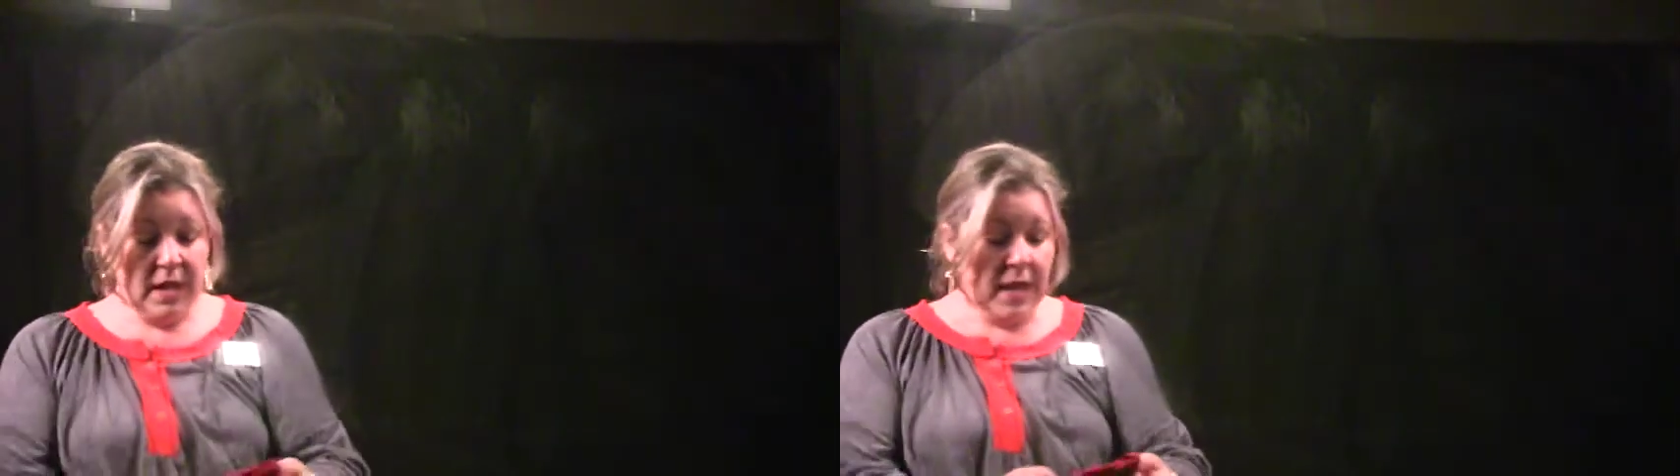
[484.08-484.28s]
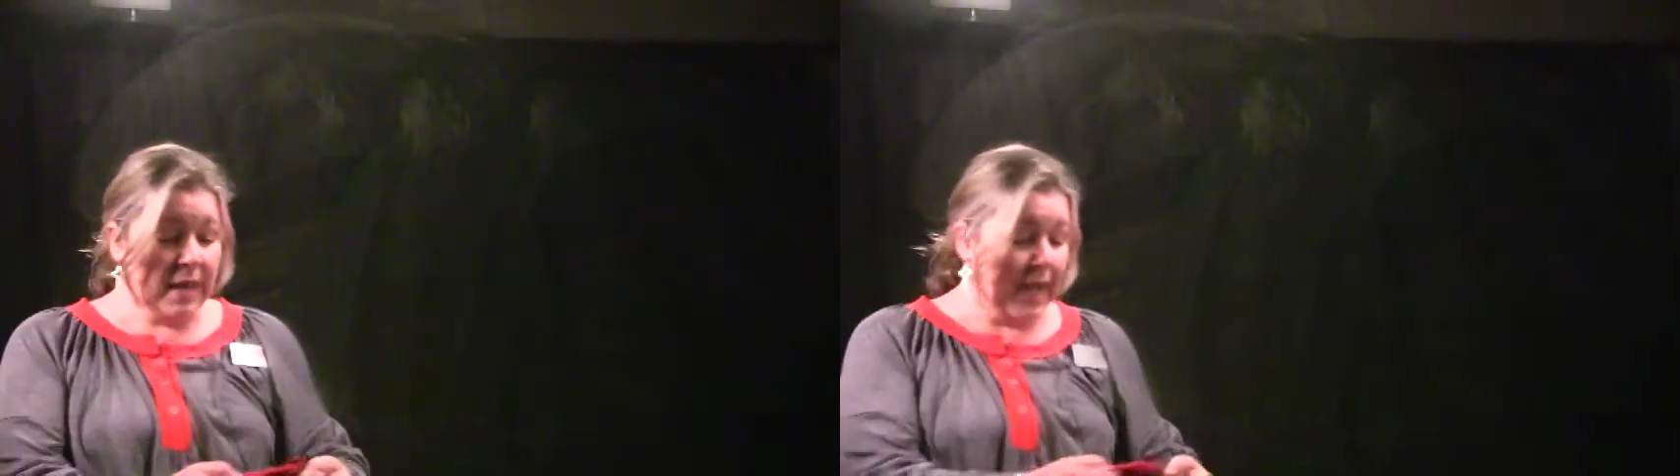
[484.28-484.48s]

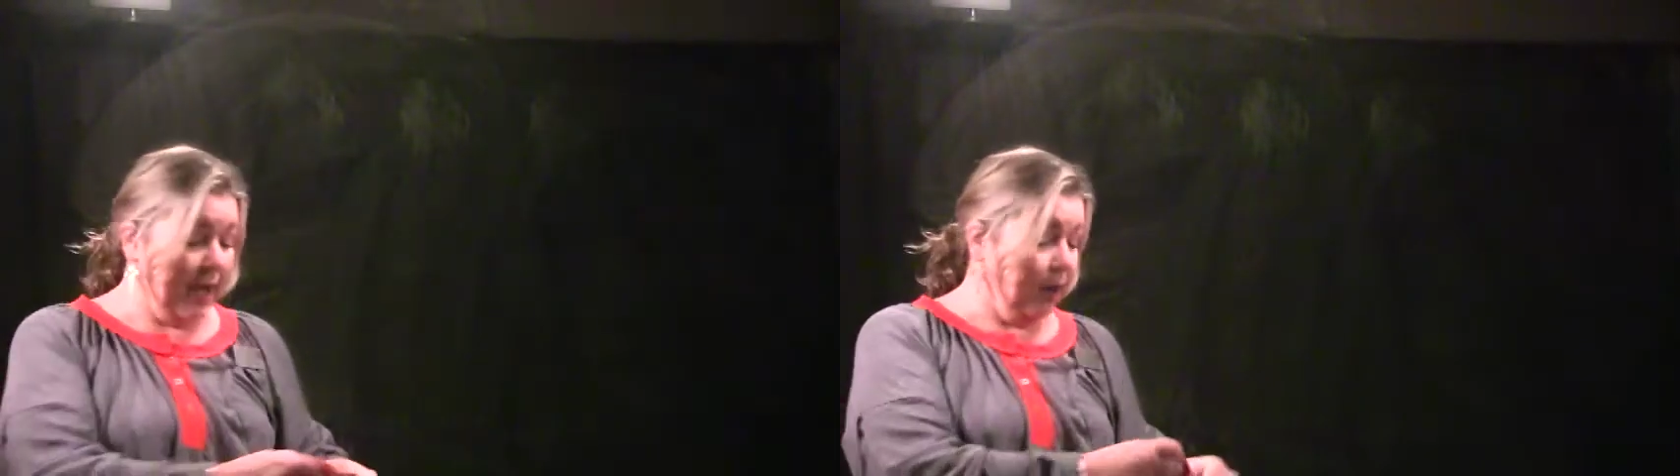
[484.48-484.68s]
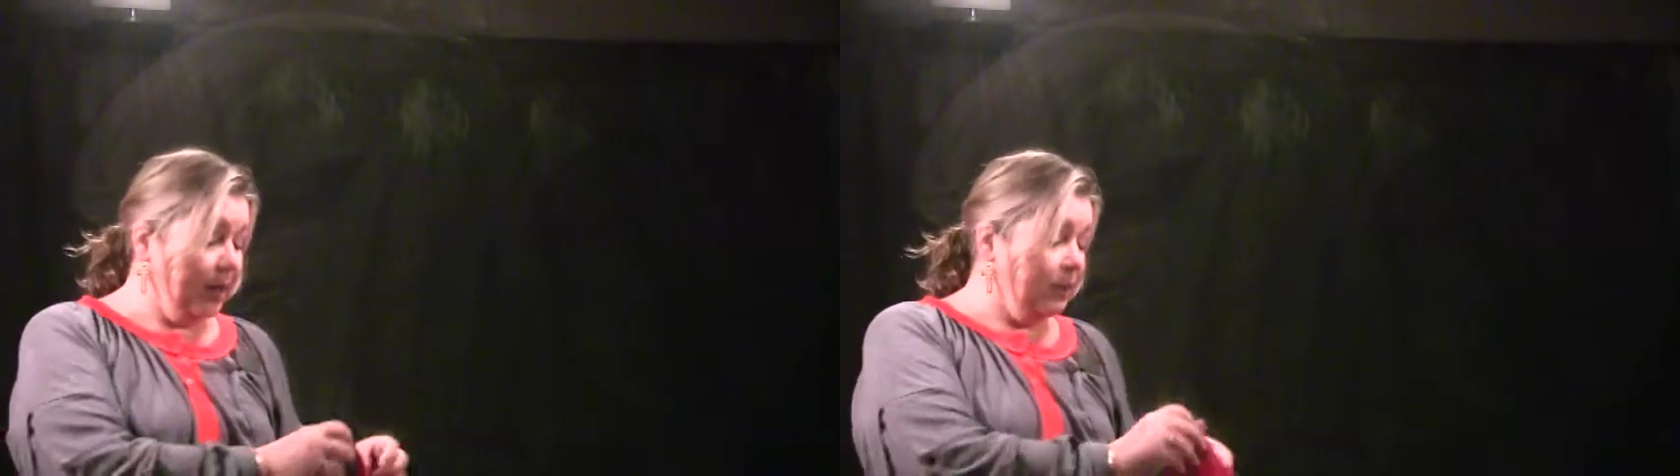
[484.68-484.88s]

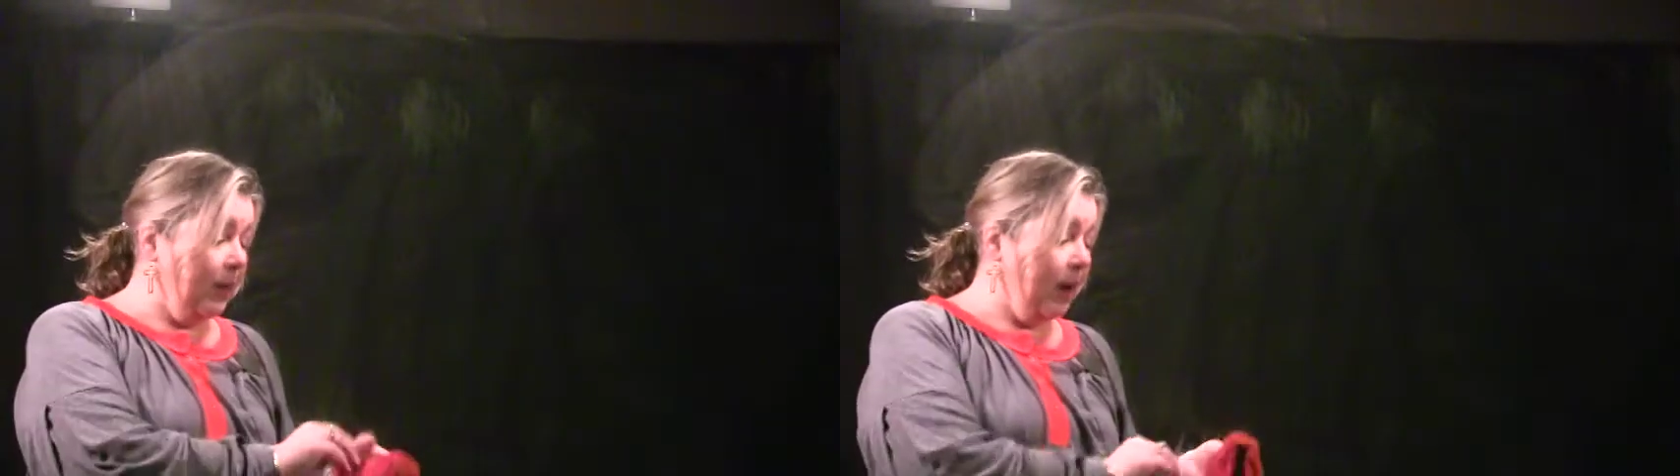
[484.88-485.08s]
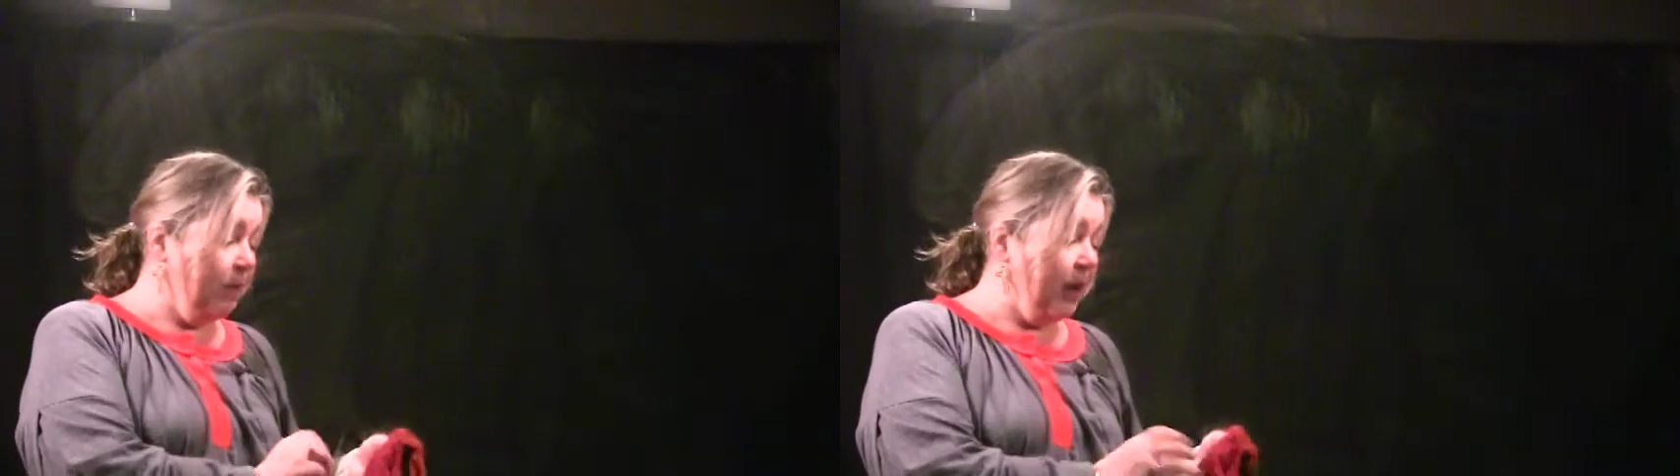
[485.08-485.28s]
Now, it's
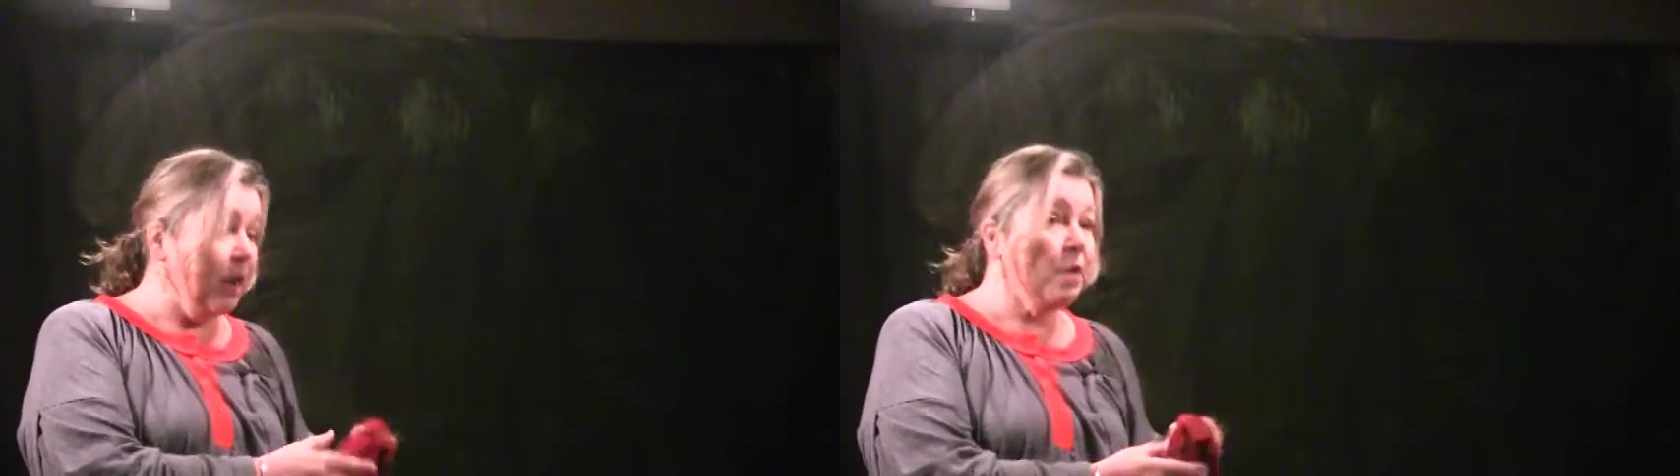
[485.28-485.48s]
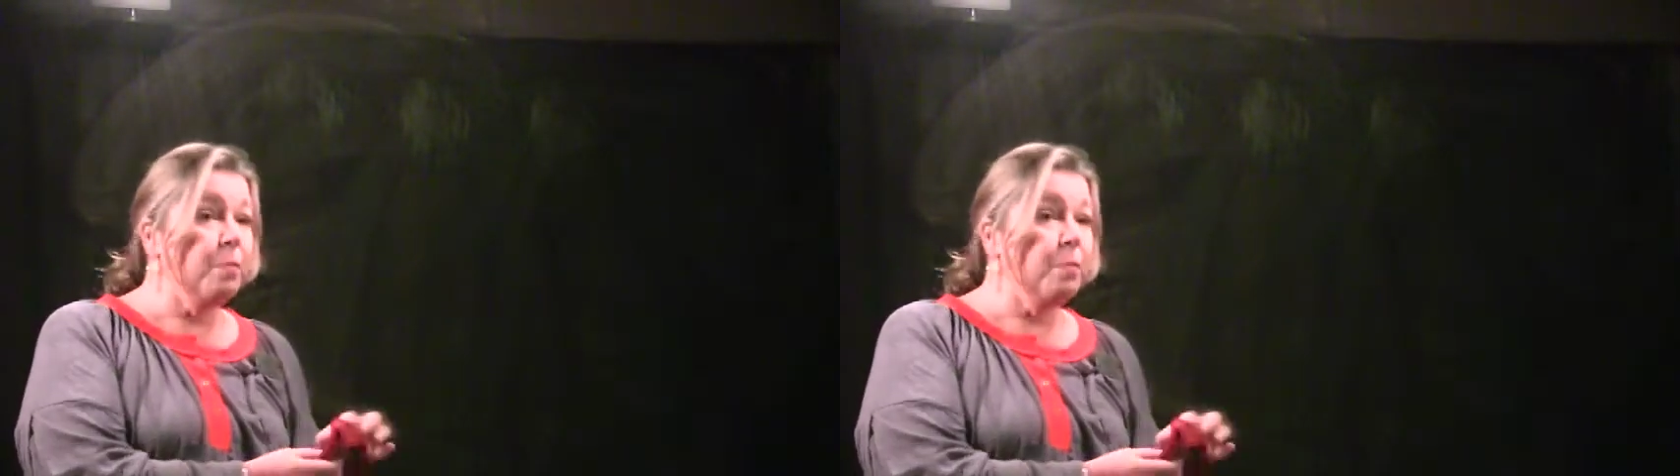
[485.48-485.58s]
very, very